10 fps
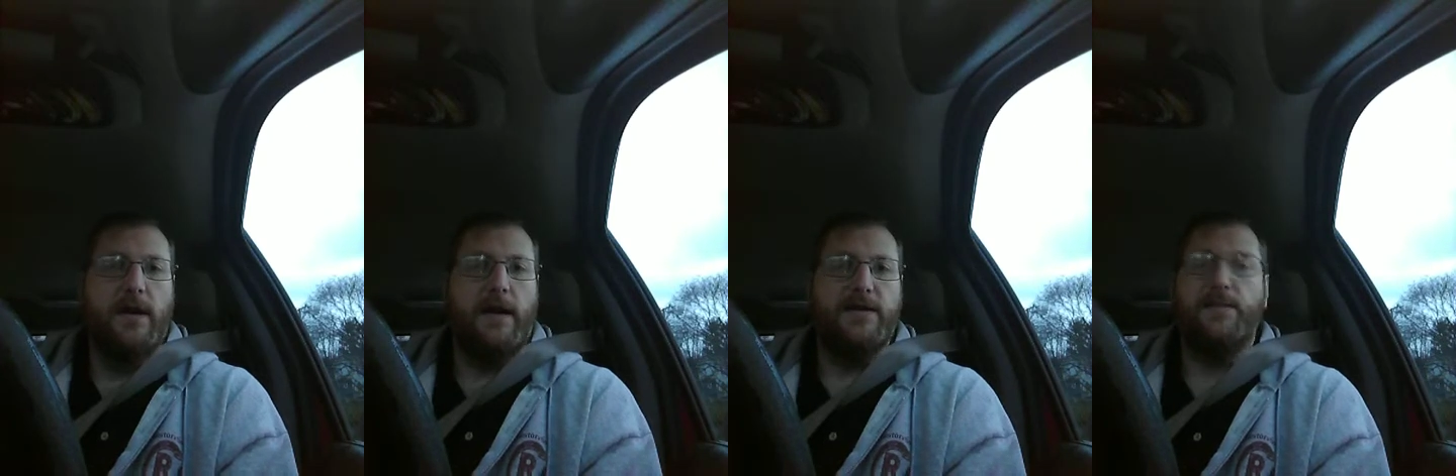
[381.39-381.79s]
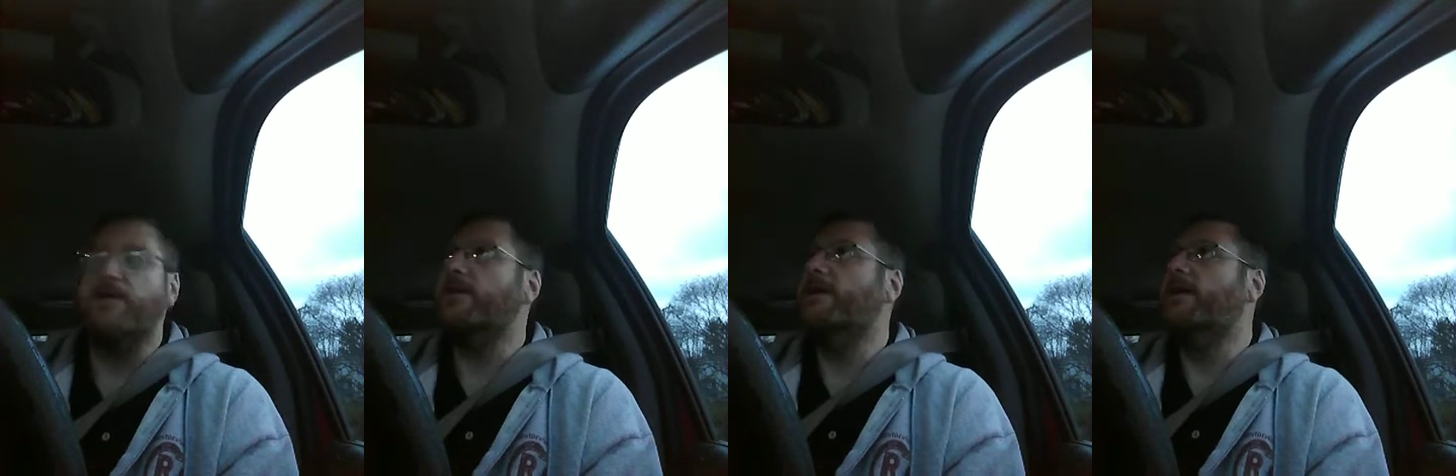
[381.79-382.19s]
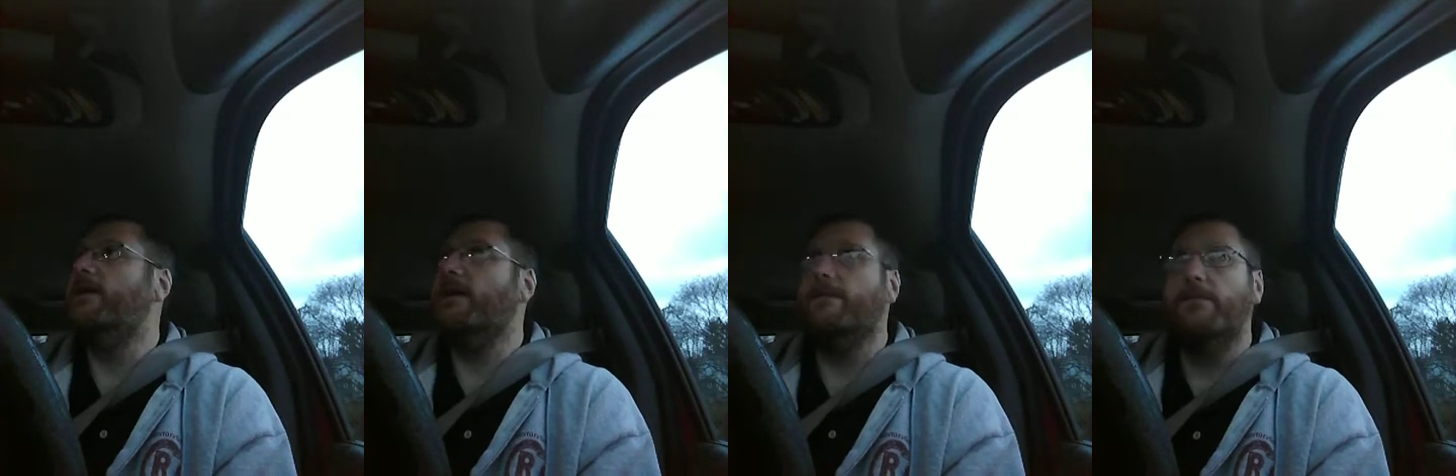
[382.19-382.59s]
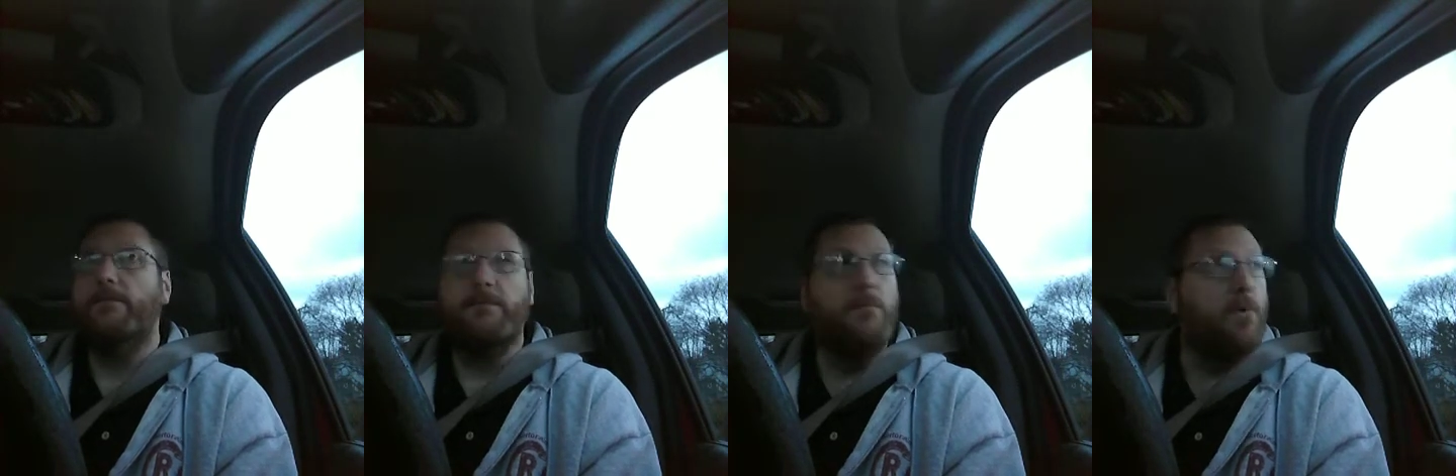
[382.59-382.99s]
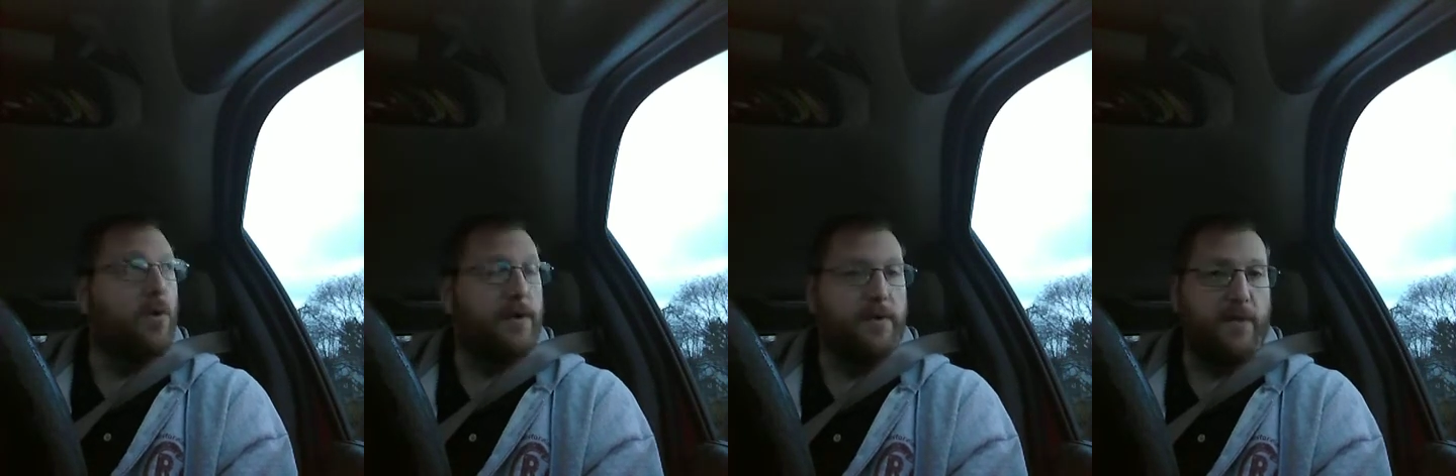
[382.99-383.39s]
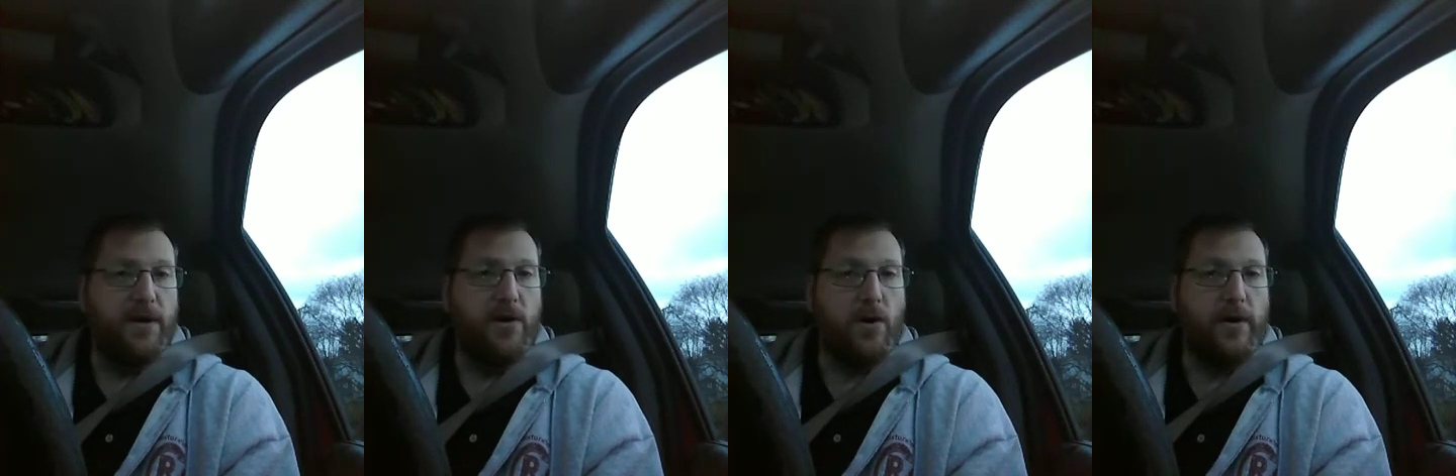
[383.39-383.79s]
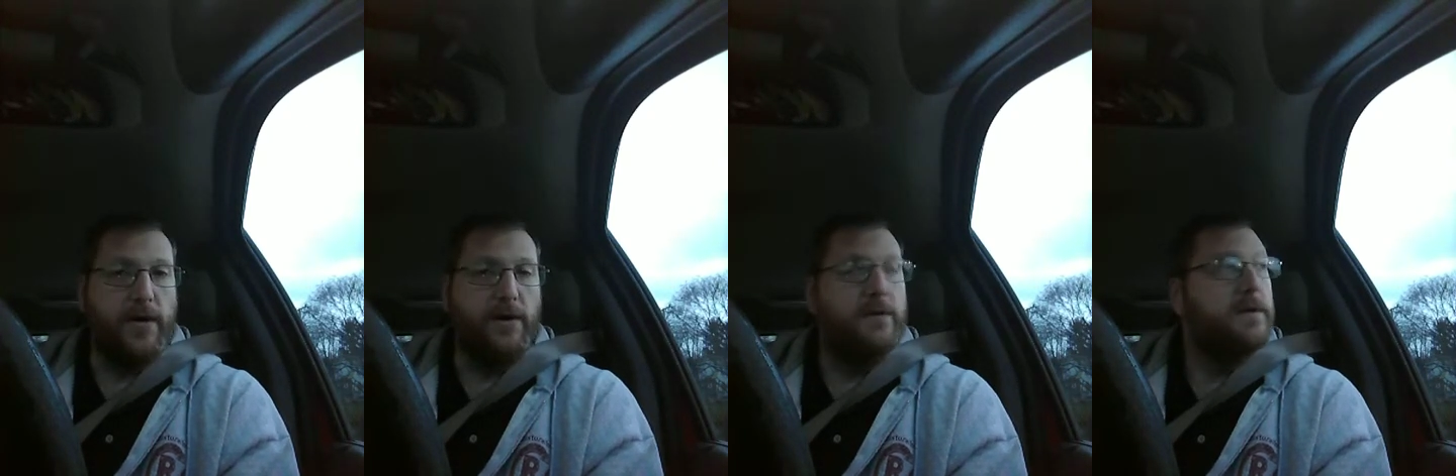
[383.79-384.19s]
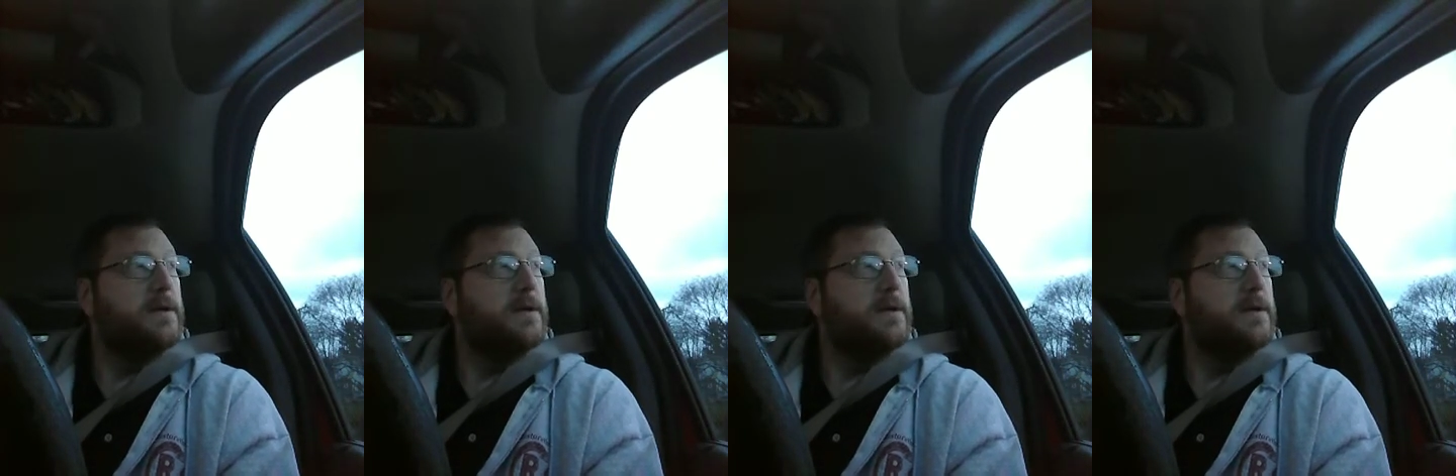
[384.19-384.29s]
I especially need to get more onto my cardio.